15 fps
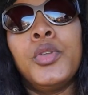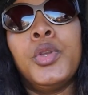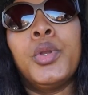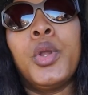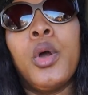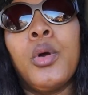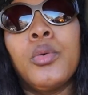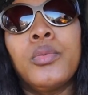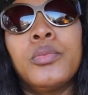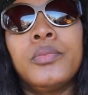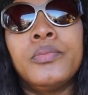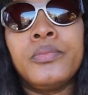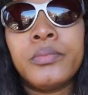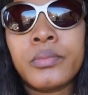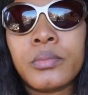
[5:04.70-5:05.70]
you
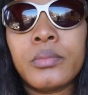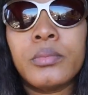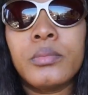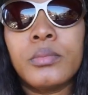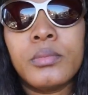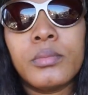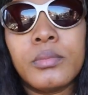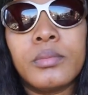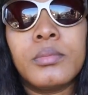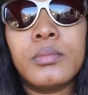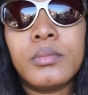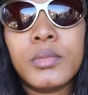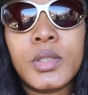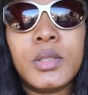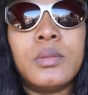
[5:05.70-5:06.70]
know
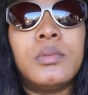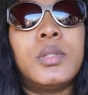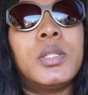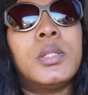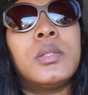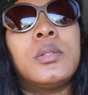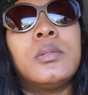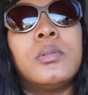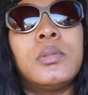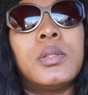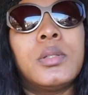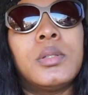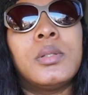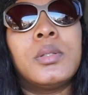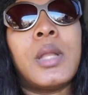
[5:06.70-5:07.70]
to
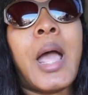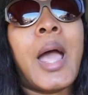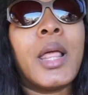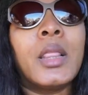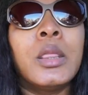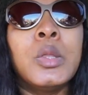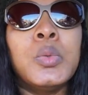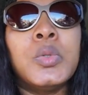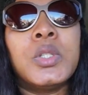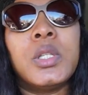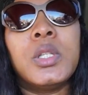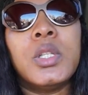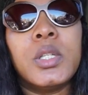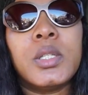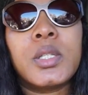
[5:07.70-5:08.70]
to not
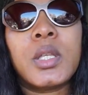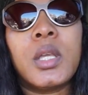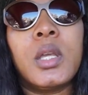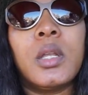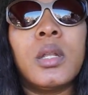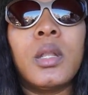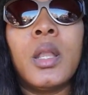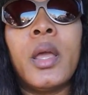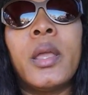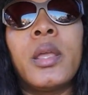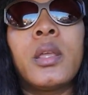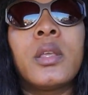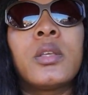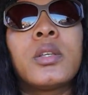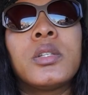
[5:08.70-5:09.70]
loosen your skin,
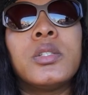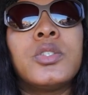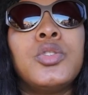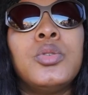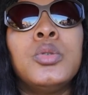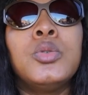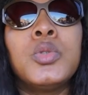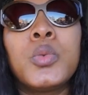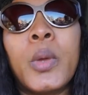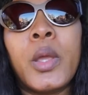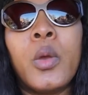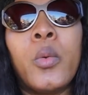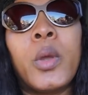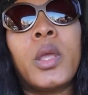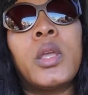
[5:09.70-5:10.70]
like because you lose
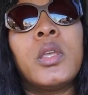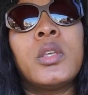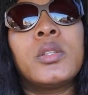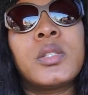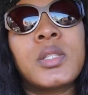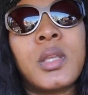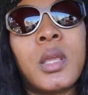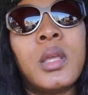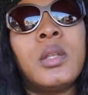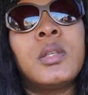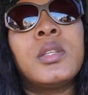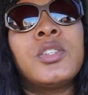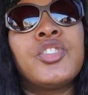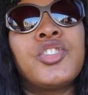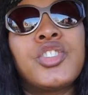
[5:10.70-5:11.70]
weight quick and your skin
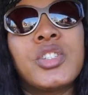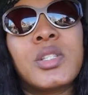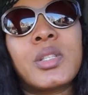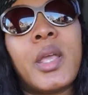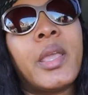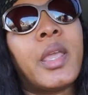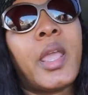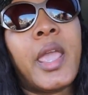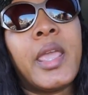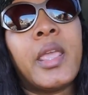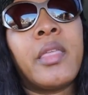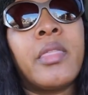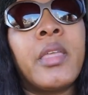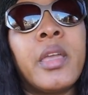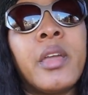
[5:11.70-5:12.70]
is just like
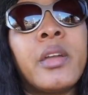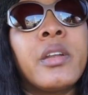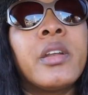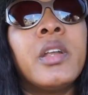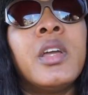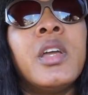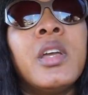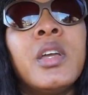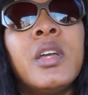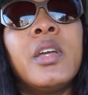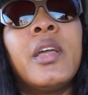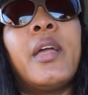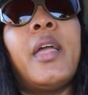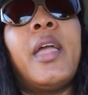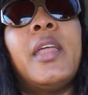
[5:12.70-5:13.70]
hanging there.
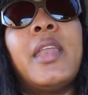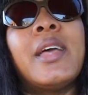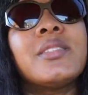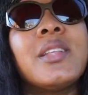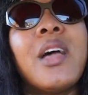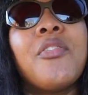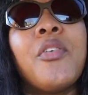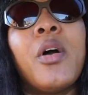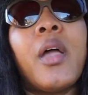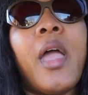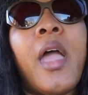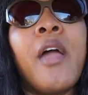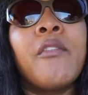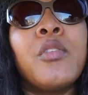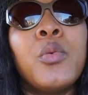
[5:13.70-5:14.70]
And that's not for
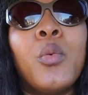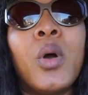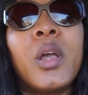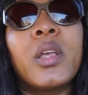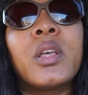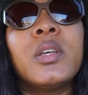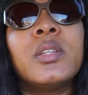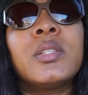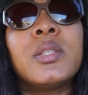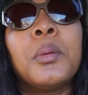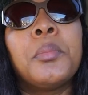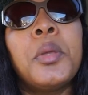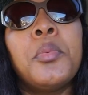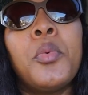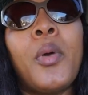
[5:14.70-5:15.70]
everyone, because
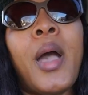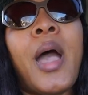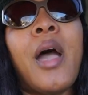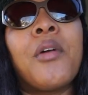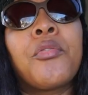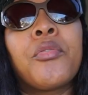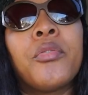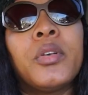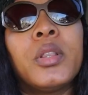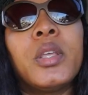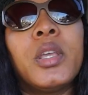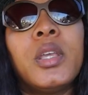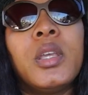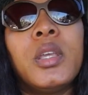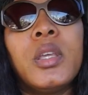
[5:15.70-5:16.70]
some people have
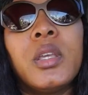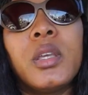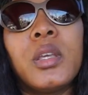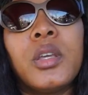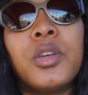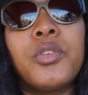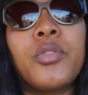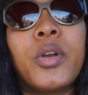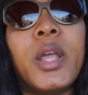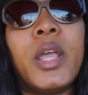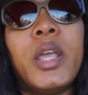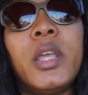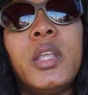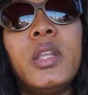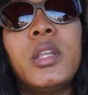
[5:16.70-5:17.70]
really
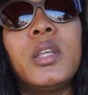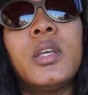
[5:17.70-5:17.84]
great